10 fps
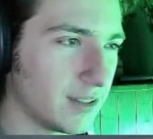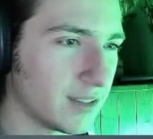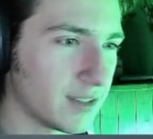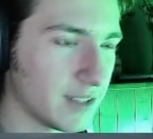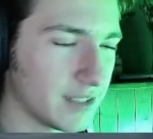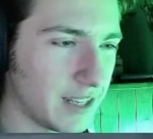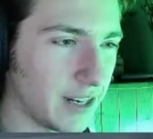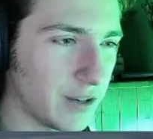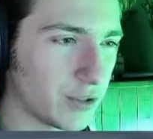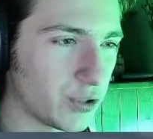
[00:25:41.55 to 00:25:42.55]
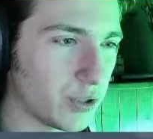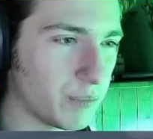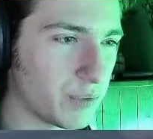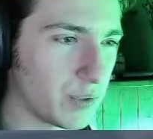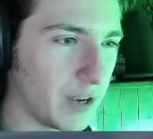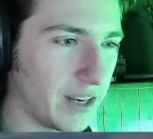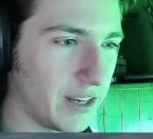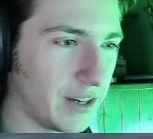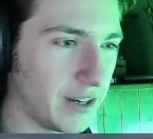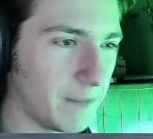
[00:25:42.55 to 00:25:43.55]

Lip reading: So let's get our trims right here.